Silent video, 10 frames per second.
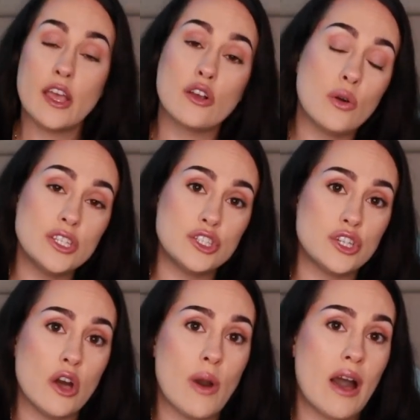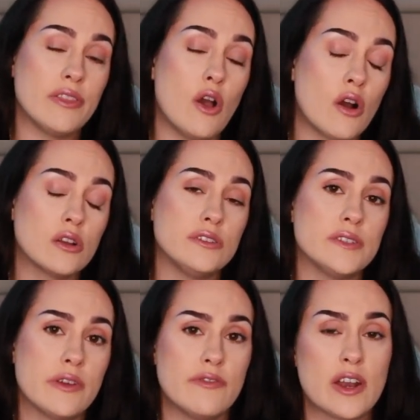they are going to show how the Articles
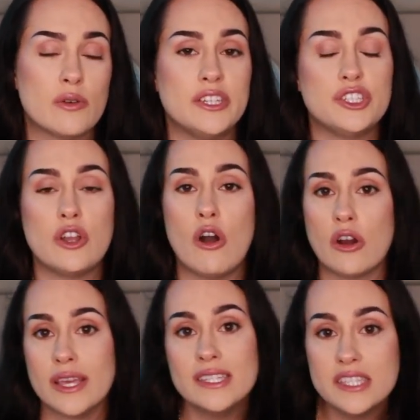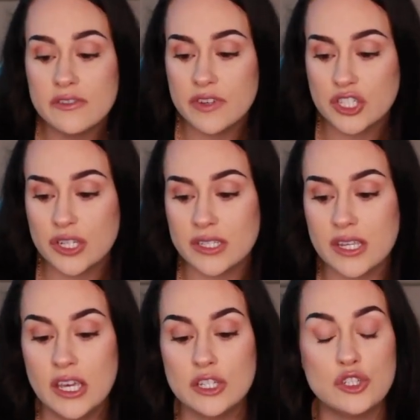of Confederation are insufficient
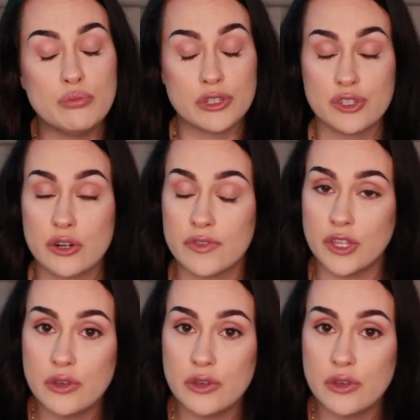to preserve the